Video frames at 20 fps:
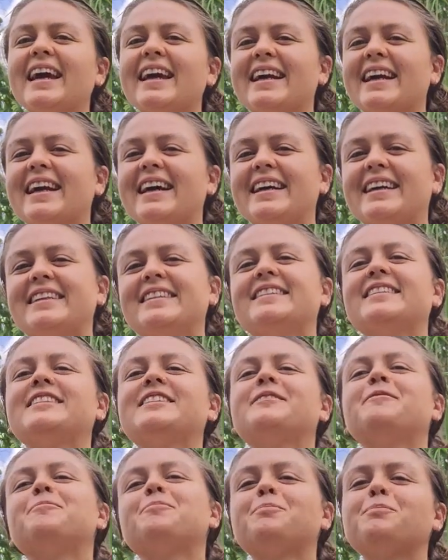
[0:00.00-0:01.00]
Hey
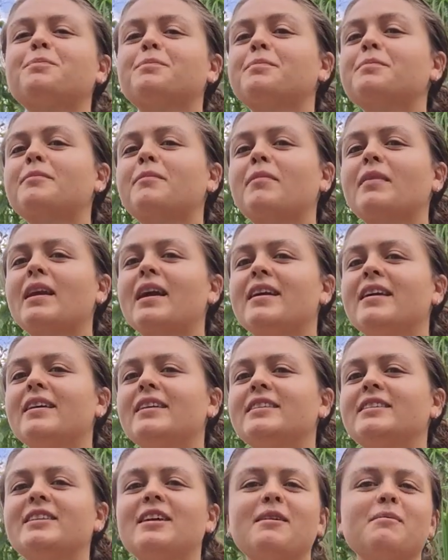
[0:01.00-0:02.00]
guys,
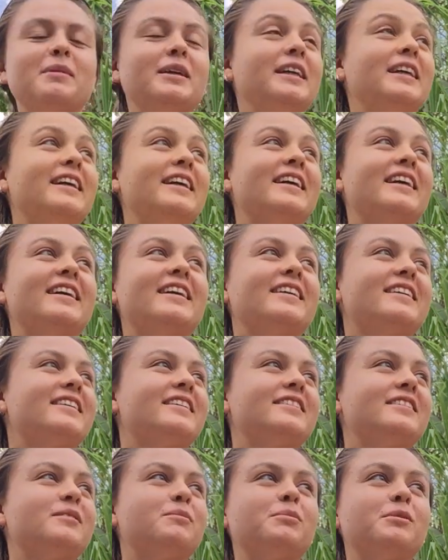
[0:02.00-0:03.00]
so I'm here
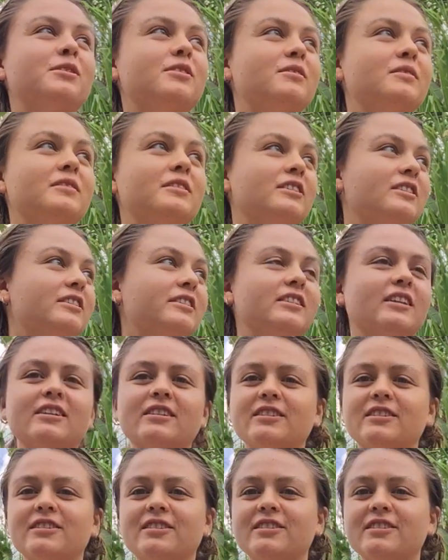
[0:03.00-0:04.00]
in the beautiful
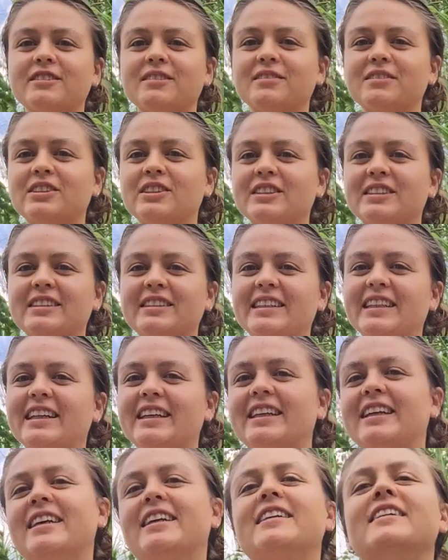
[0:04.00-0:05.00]
jungles of Costa
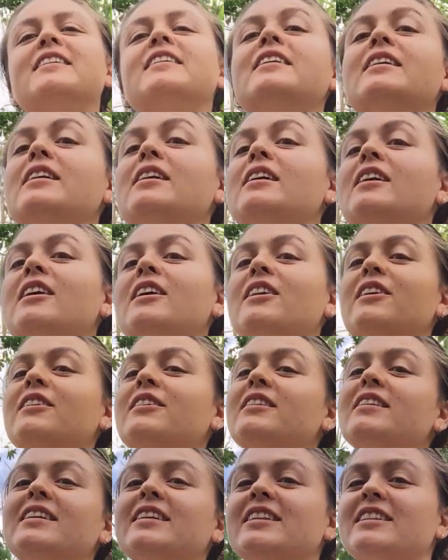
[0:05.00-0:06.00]
Rica along
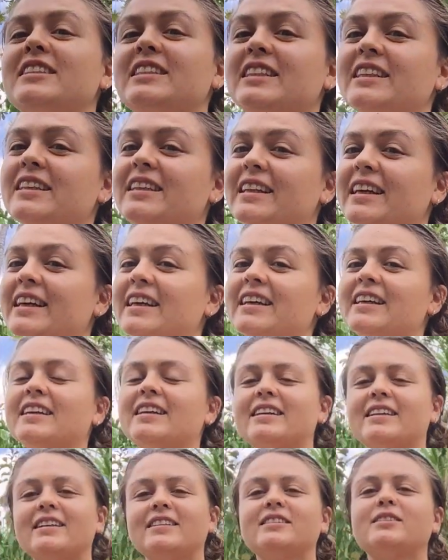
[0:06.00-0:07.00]
the Rio Tigre,
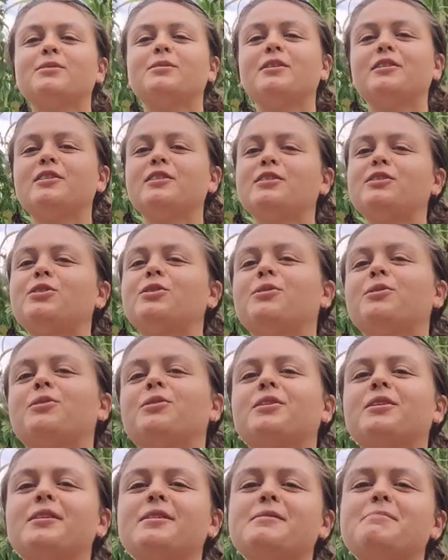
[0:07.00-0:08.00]
and I just wanted to
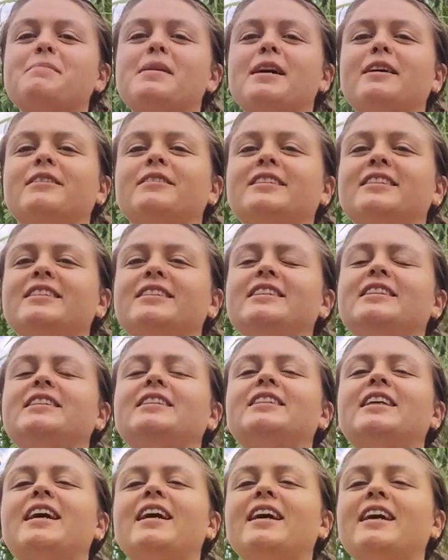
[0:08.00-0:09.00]
talk about
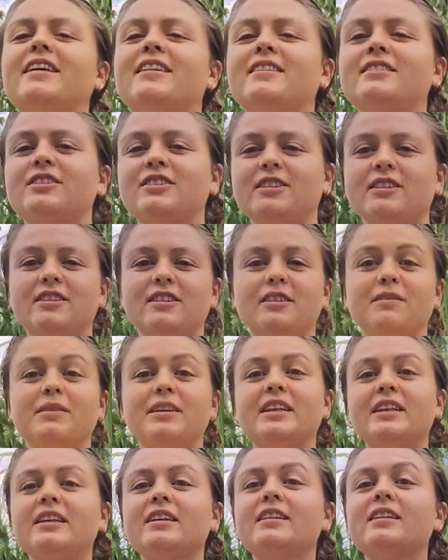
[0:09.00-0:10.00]
today the journey of
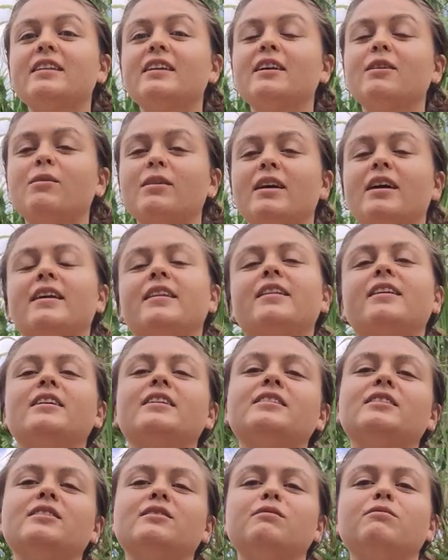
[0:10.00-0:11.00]
healing, what I think
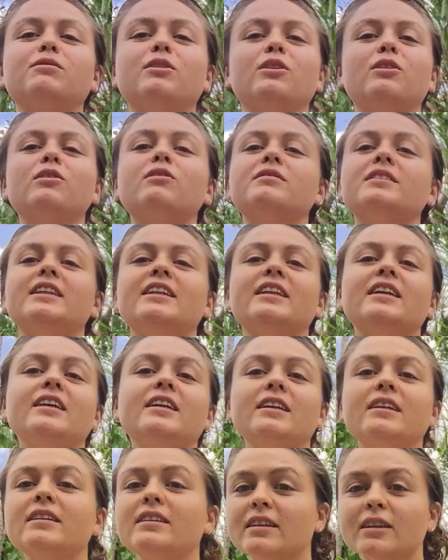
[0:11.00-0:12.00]
is involved in
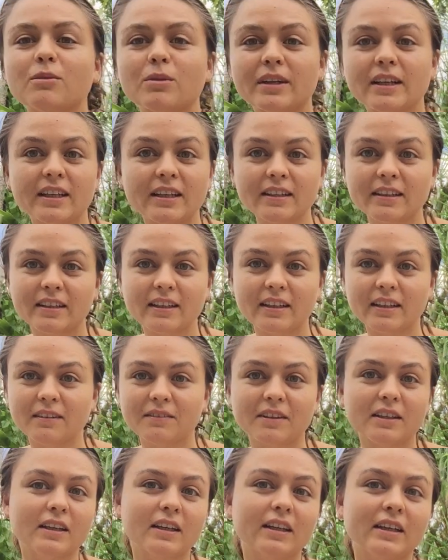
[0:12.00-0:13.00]
healing, what healing
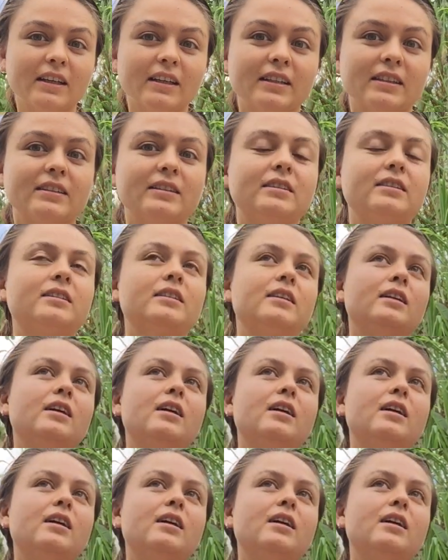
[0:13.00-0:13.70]
even is.